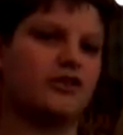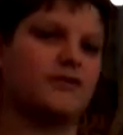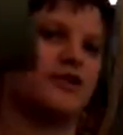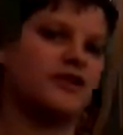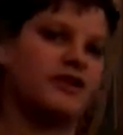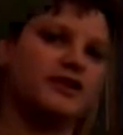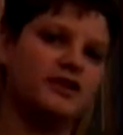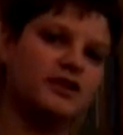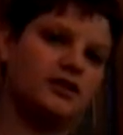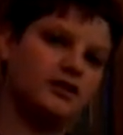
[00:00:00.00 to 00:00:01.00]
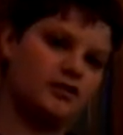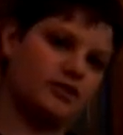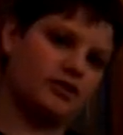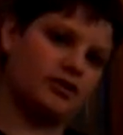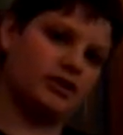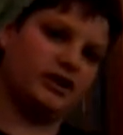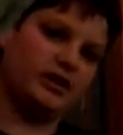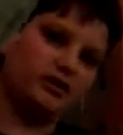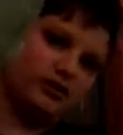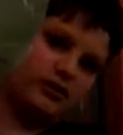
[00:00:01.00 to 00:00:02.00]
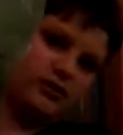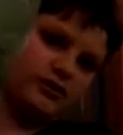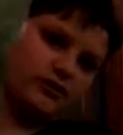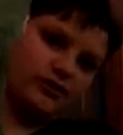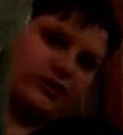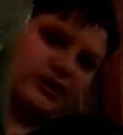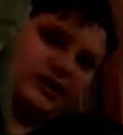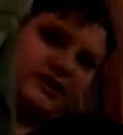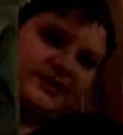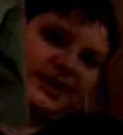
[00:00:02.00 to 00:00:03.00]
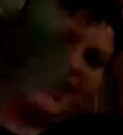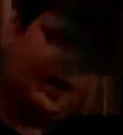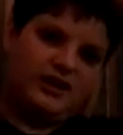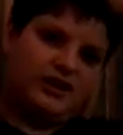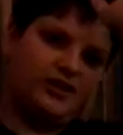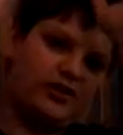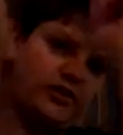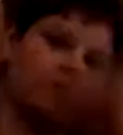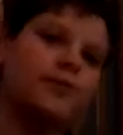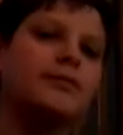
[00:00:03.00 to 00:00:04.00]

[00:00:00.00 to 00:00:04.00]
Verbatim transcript: They're really, really, really tiny. So